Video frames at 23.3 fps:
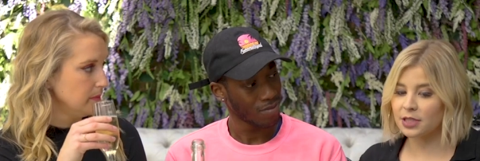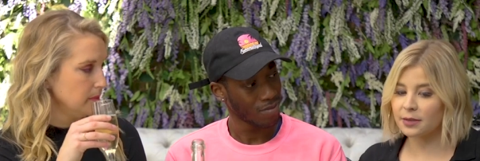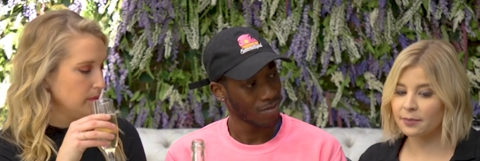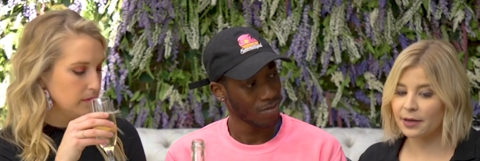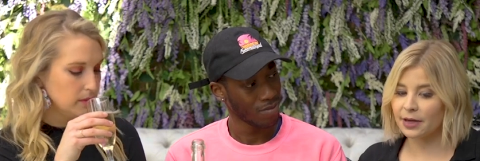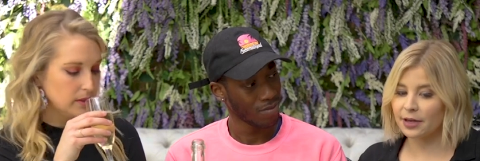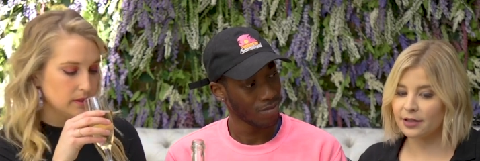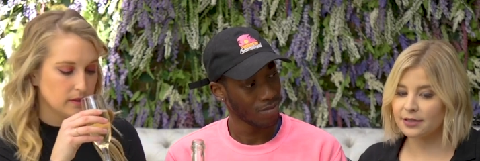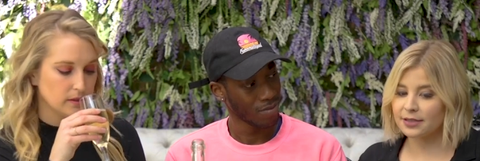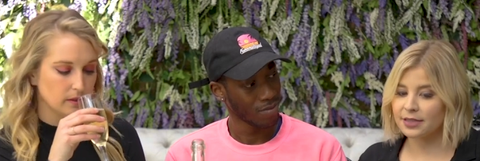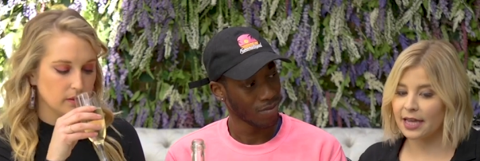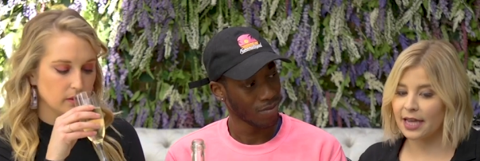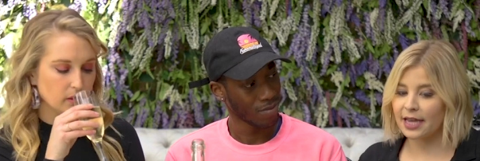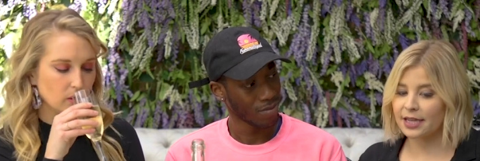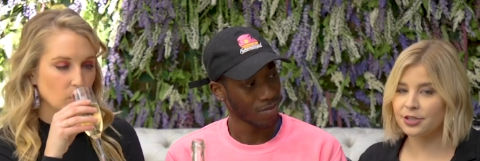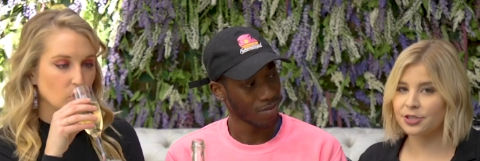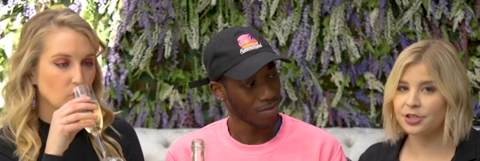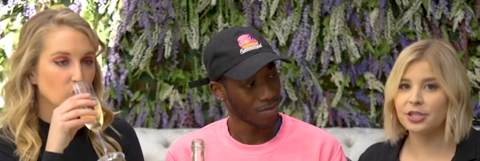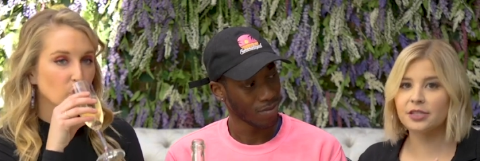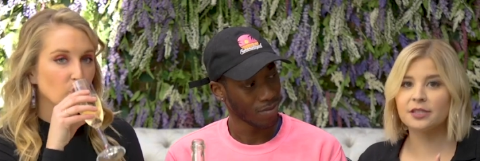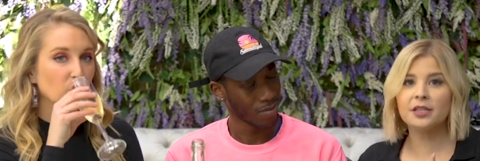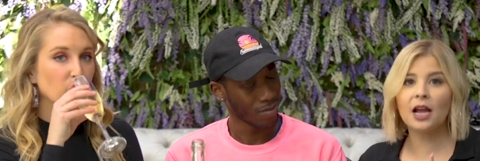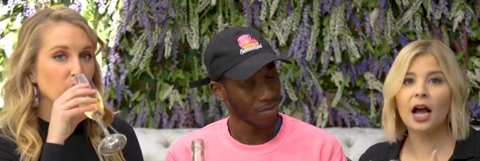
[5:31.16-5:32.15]
Speaker 1: to the mirror
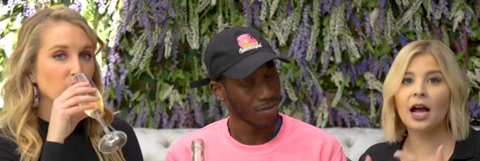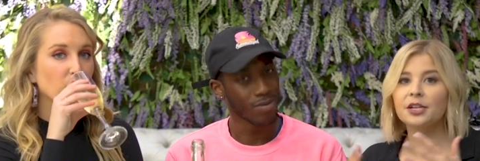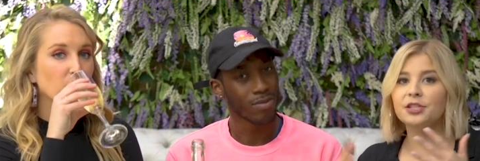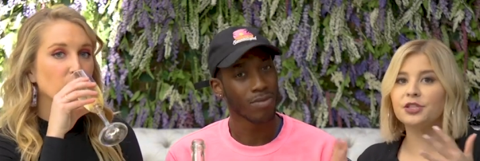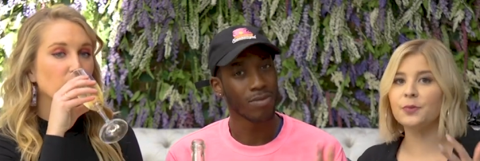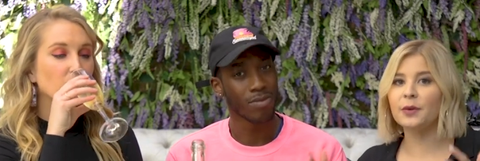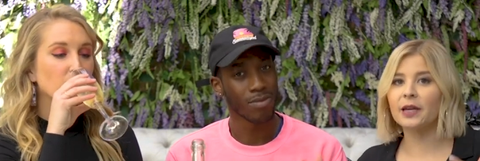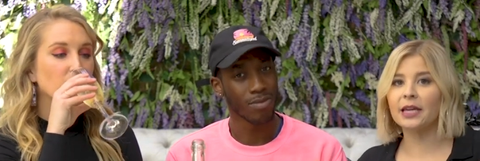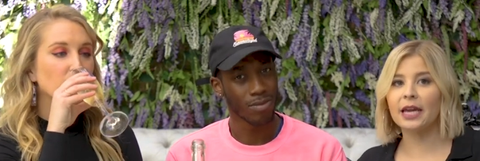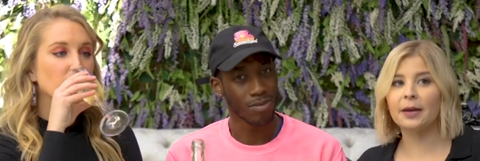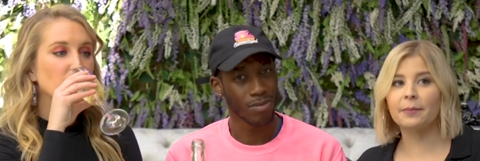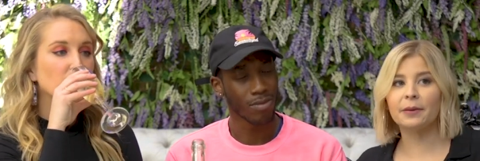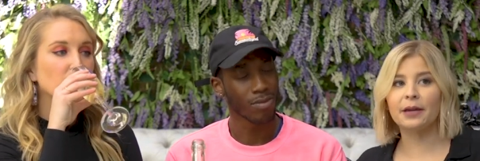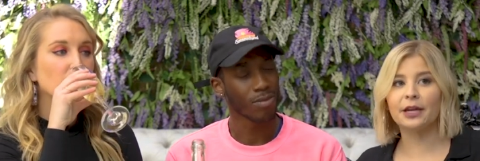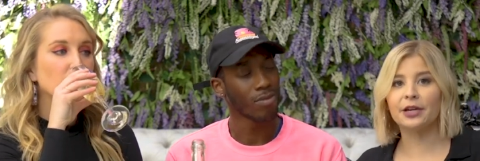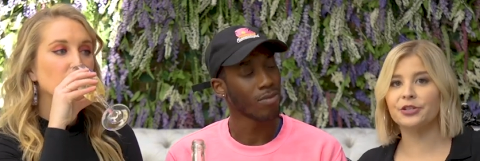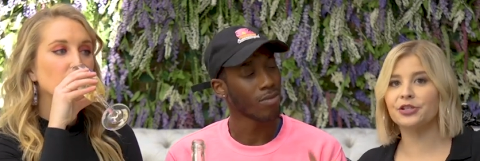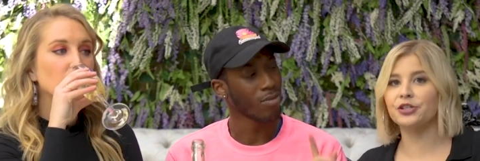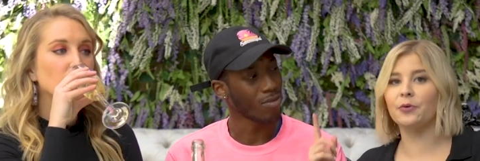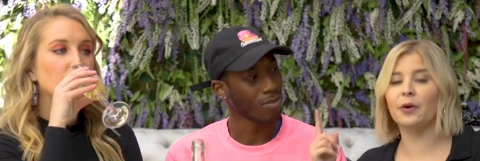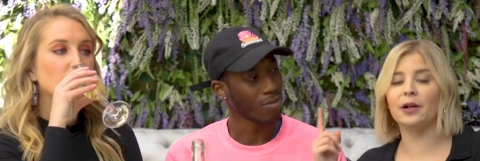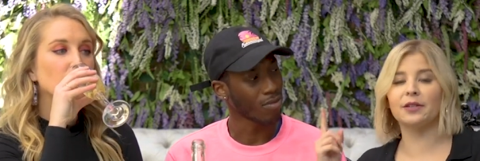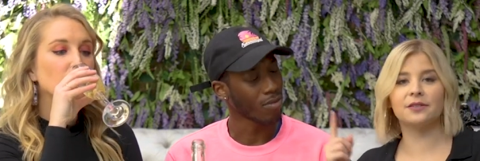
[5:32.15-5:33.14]
said she's not doing it
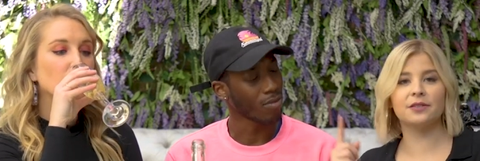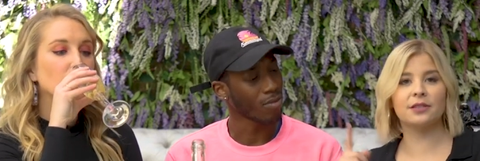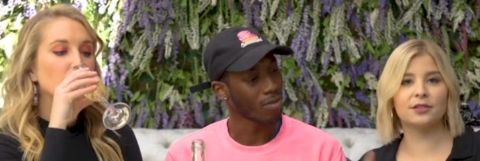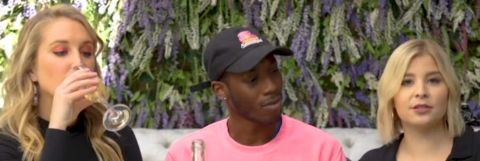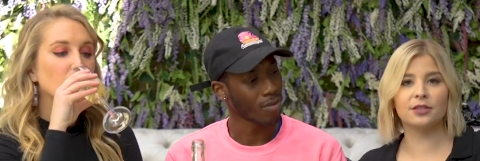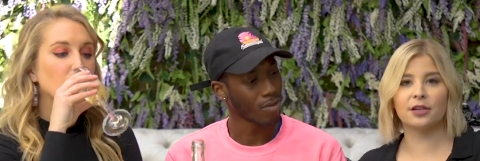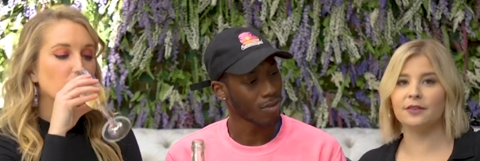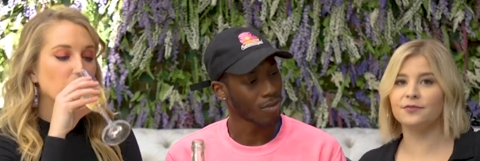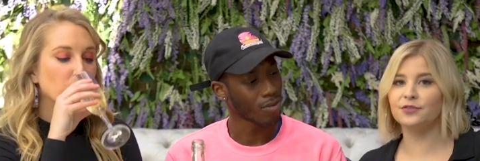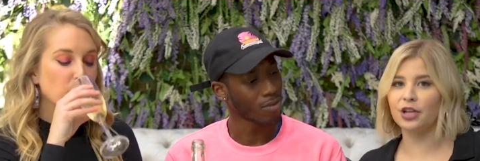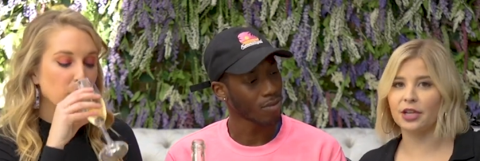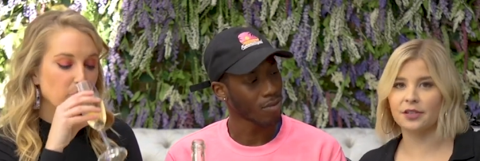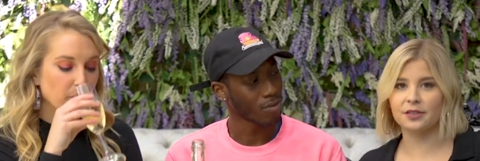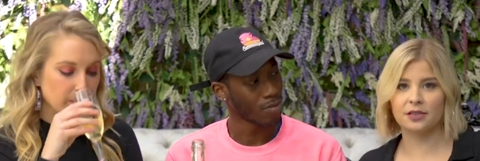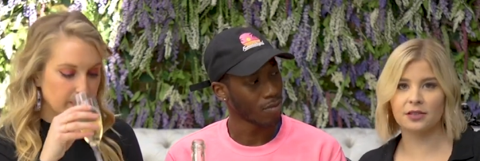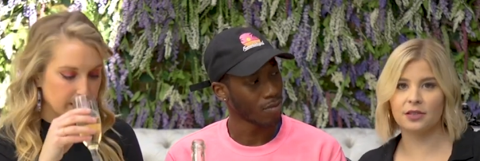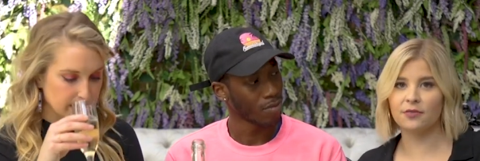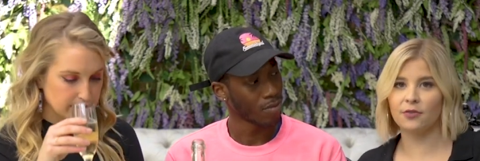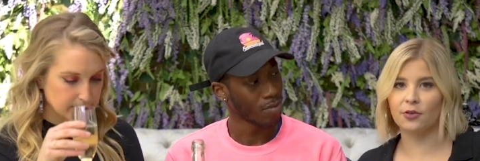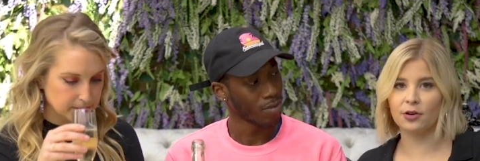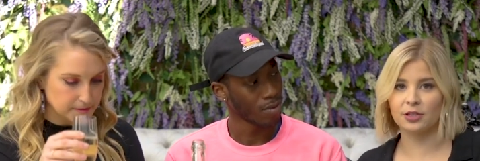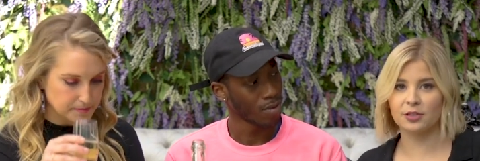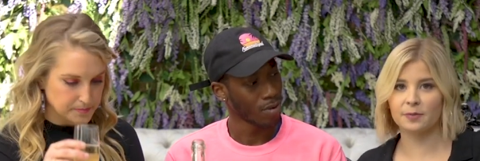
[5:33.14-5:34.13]
because she wants to serve
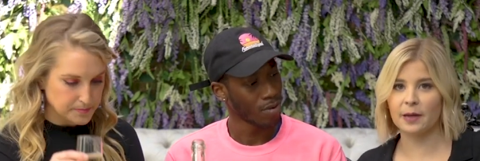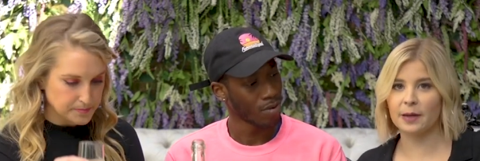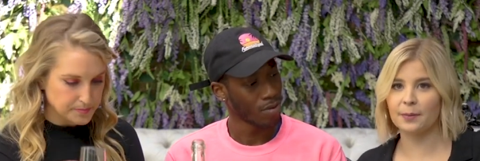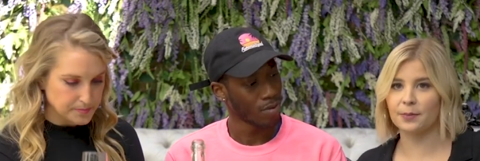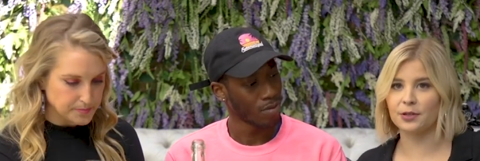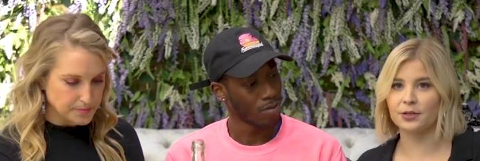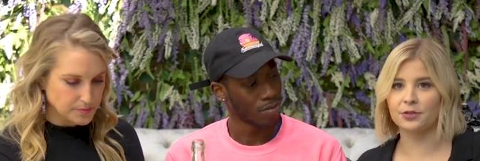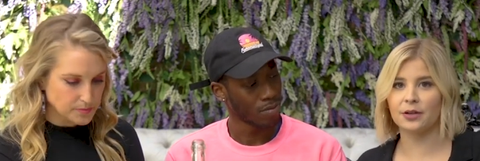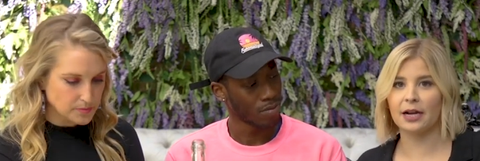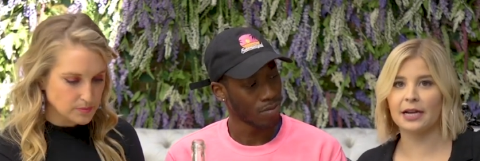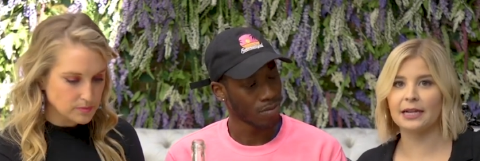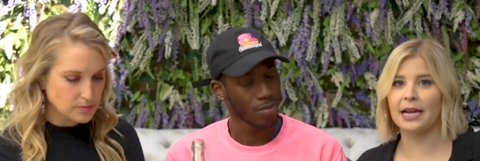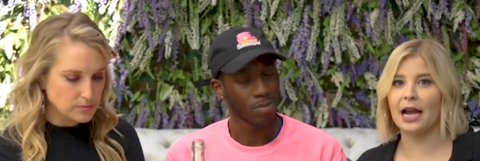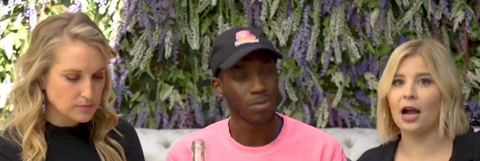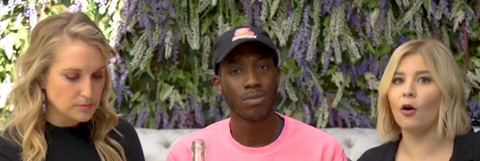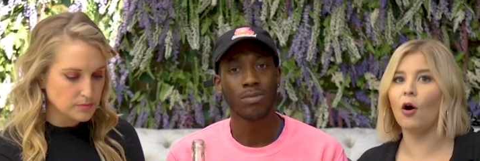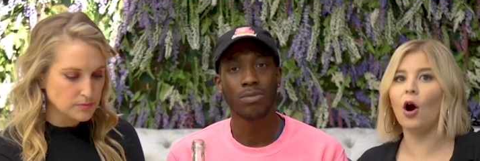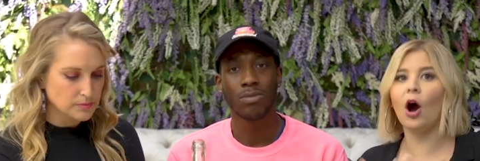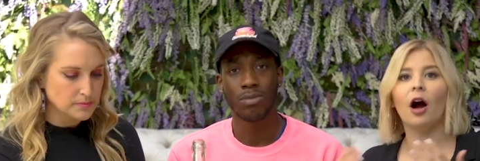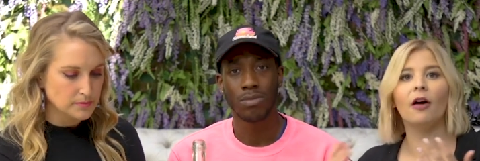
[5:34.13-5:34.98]
Justin divorce papers right now.